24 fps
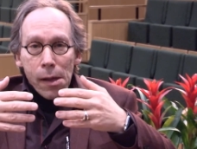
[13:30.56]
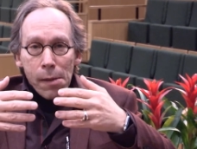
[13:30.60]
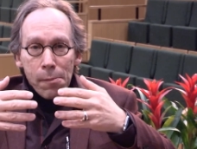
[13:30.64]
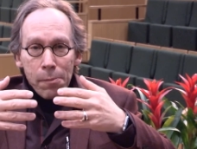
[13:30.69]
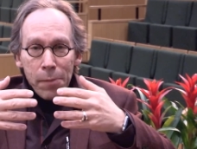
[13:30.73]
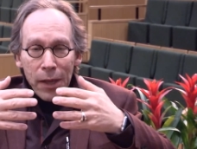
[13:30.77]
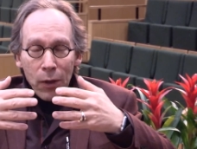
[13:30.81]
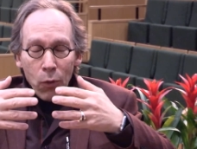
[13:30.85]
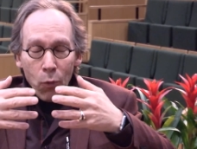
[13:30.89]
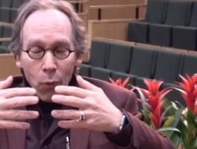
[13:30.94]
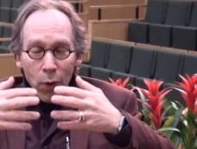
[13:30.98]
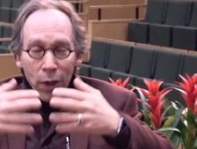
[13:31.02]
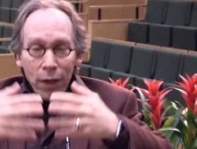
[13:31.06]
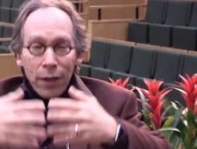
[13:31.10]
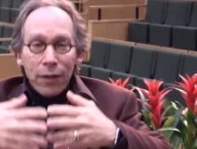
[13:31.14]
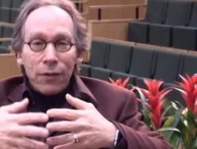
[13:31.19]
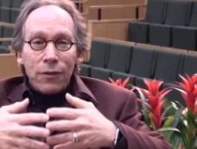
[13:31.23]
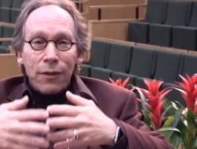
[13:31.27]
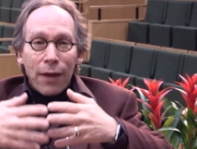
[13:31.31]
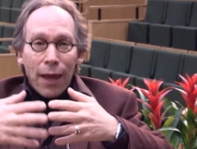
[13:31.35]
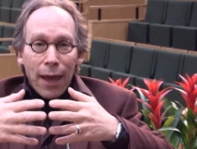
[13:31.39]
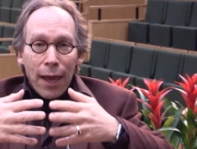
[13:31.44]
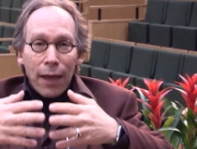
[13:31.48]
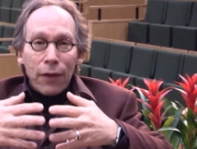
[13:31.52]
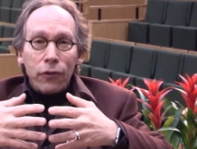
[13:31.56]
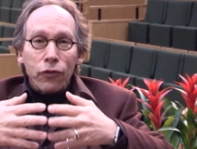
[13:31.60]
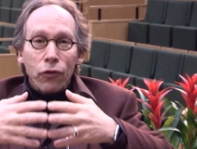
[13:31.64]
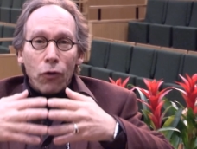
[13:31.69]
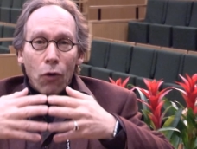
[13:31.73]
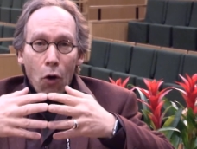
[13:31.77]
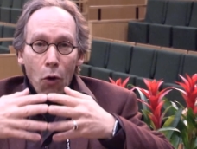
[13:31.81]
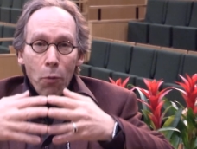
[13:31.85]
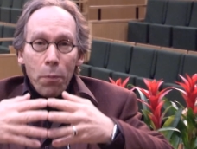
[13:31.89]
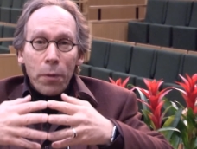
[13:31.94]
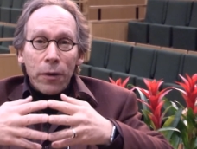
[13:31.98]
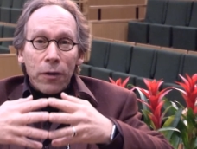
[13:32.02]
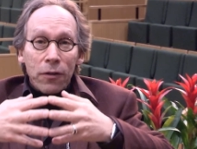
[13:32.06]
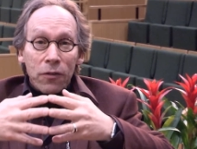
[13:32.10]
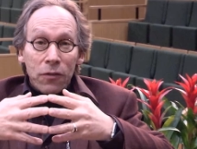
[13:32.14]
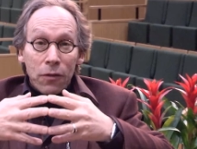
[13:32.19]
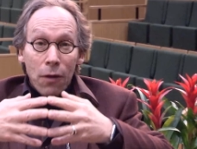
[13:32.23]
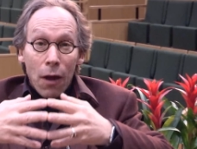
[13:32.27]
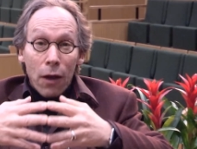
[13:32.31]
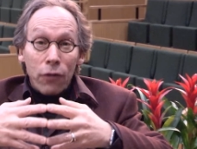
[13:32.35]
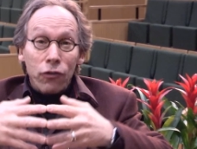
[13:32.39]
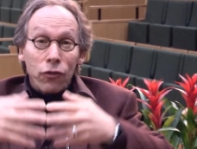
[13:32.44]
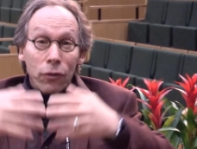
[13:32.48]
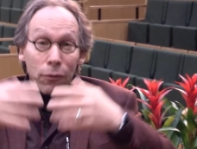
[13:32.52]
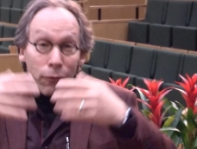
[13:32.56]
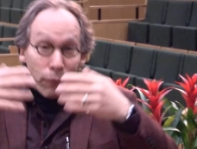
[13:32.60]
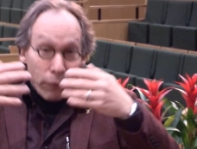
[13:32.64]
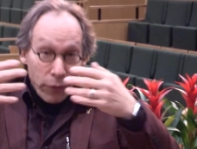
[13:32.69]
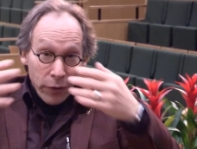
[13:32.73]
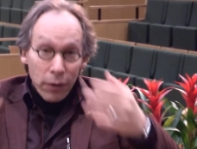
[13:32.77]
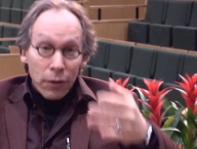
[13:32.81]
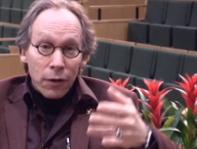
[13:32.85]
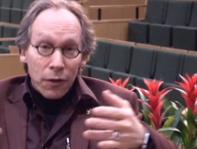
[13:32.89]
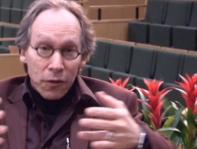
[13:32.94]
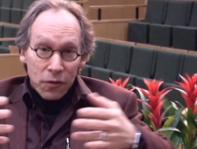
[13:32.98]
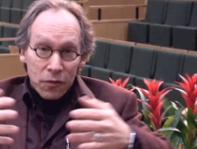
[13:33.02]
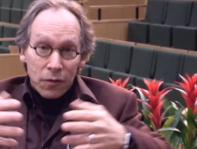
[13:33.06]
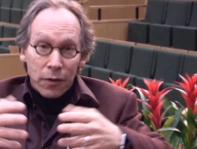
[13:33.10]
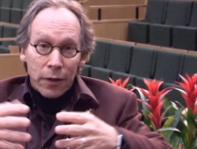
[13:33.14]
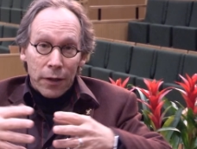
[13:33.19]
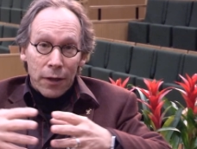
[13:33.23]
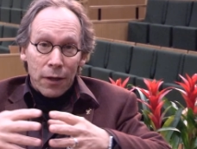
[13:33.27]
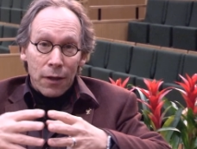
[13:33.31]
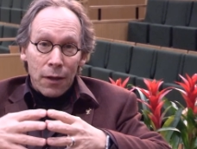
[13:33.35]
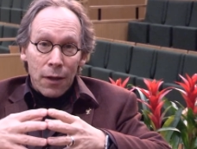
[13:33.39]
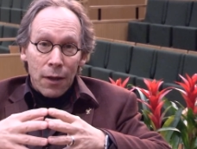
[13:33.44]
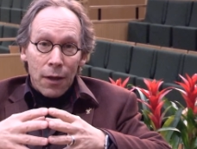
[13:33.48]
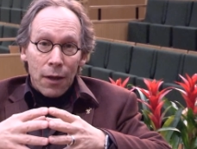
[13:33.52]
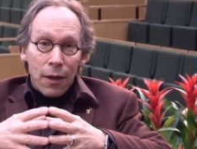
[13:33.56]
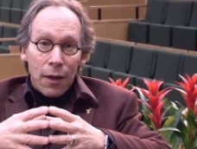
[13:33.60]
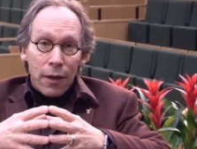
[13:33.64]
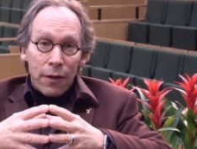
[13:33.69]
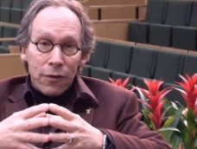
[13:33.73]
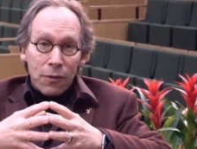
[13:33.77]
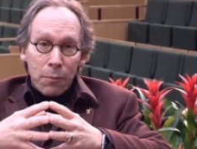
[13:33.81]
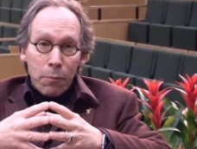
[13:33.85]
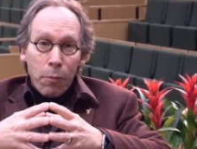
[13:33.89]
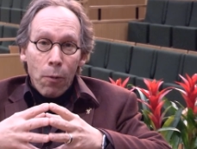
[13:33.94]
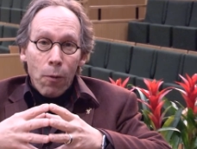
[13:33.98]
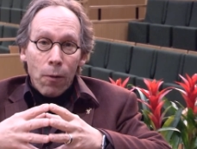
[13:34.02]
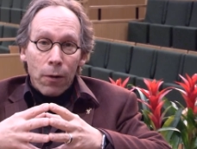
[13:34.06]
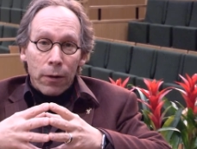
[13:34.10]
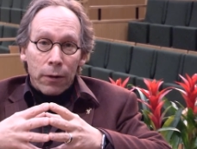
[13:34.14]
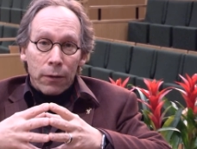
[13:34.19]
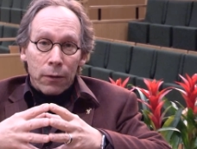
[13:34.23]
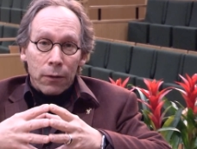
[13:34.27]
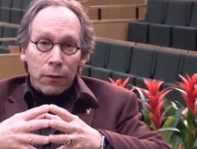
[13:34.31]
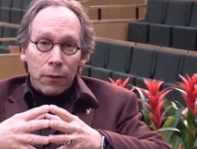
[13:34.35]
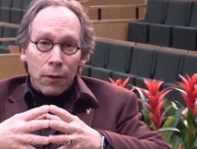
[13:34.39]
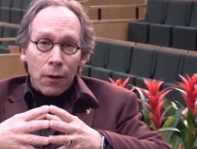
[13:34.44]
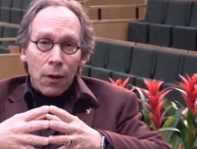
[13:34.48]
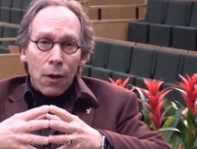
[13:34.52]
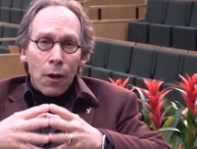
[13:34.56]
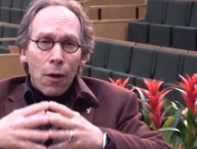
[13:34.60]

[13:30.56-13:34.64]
being willing to enter open discussion fearlessly is important.